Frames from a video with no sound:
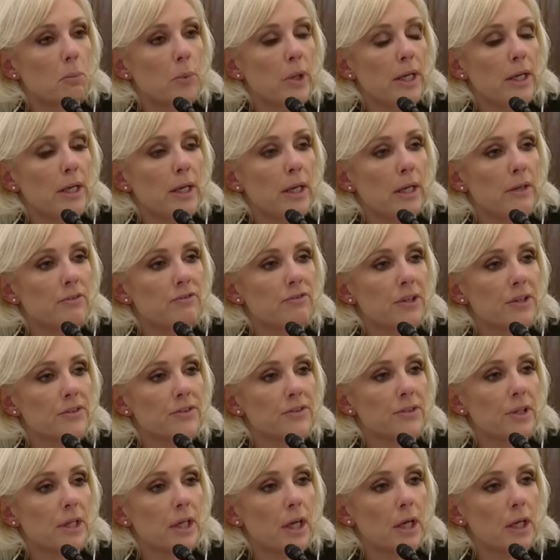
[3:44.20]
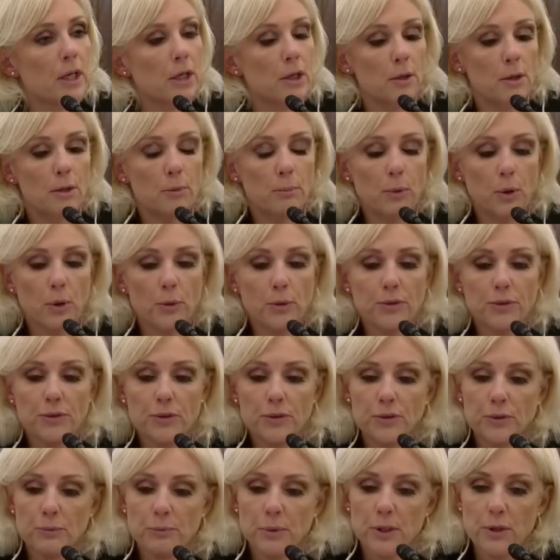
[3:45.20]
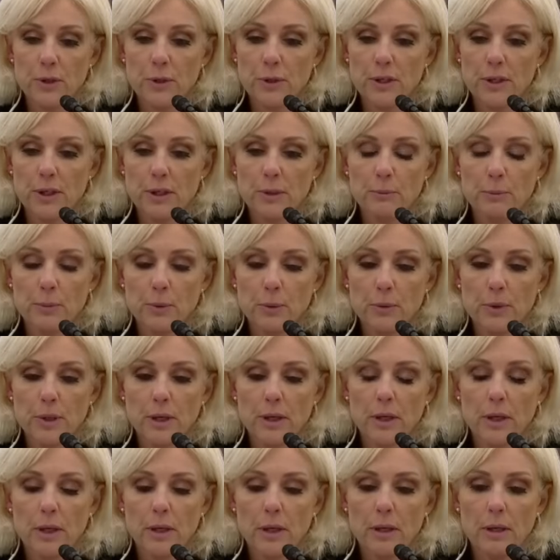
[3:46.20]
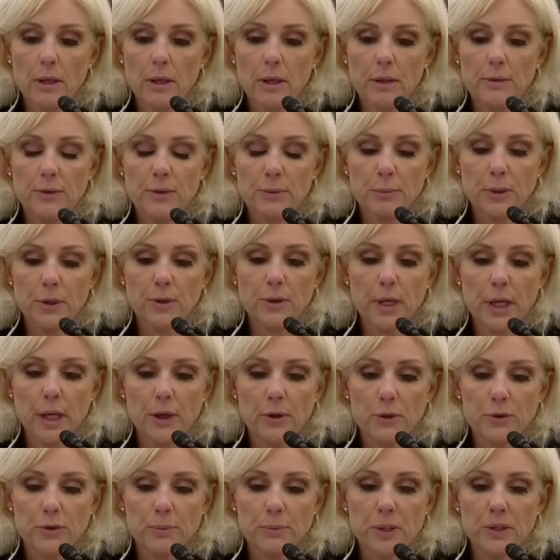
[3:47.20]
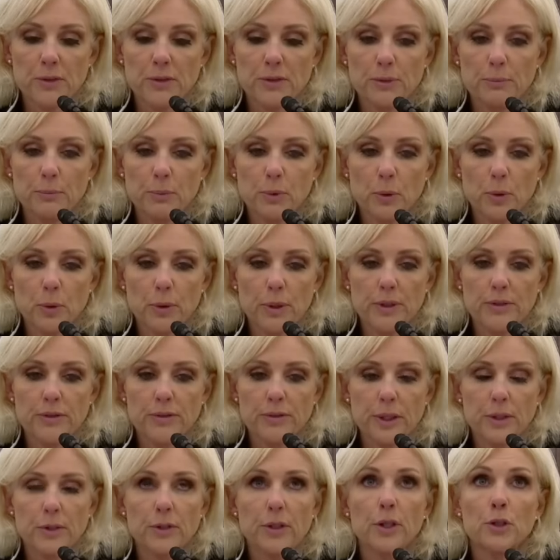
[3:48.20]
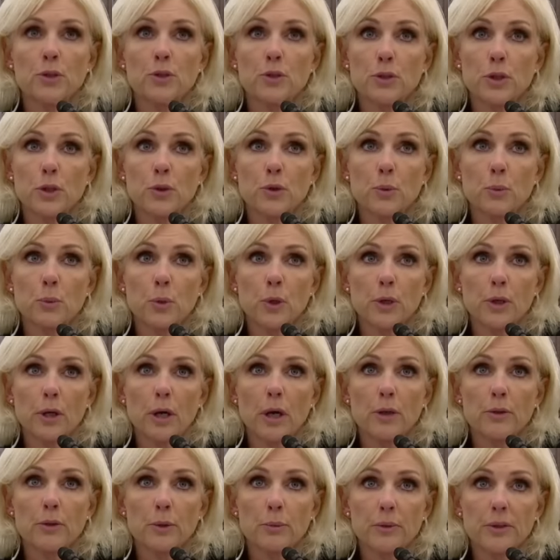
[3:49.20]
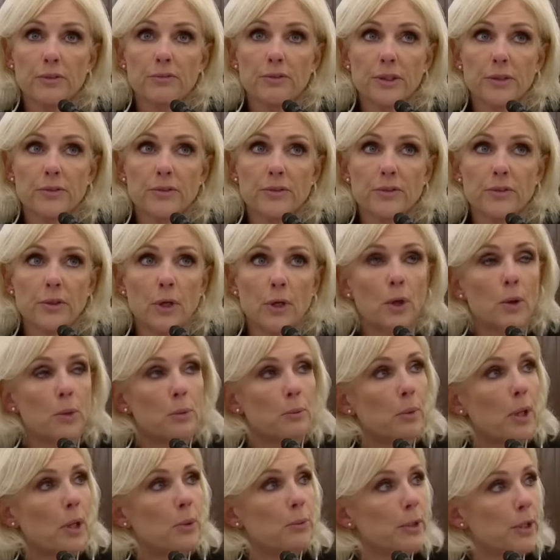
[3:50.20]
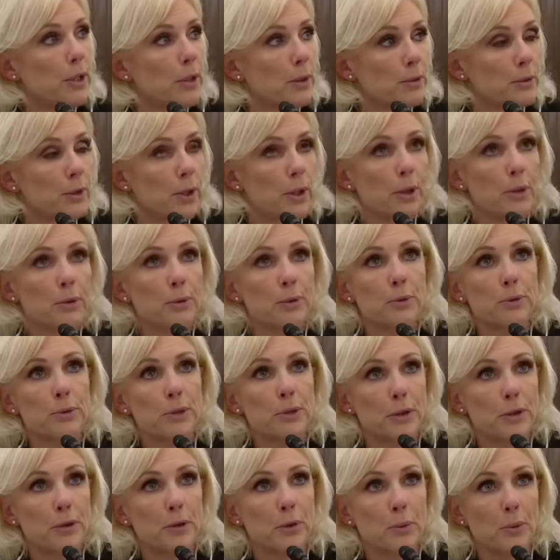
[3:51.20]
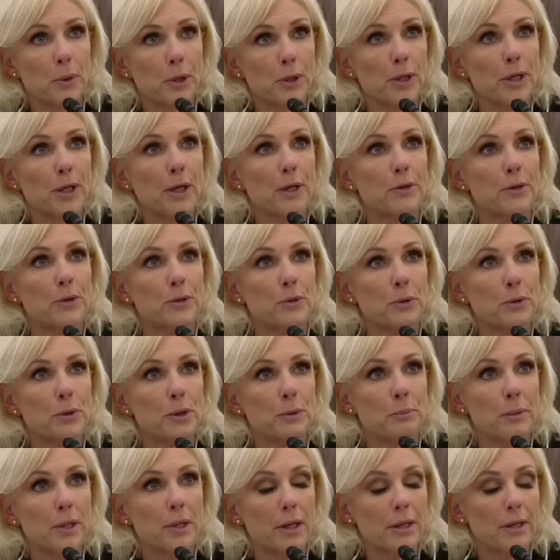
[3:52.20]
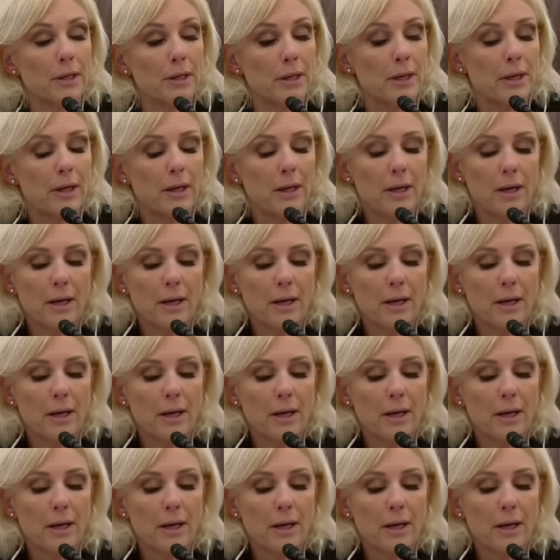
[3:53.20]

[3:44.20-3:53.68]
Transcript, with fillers: we investigated both the Spirit, uh, Spirit Aerospace employees that the, did the work on the rivets. Well, we don't know who did the work on the door plug.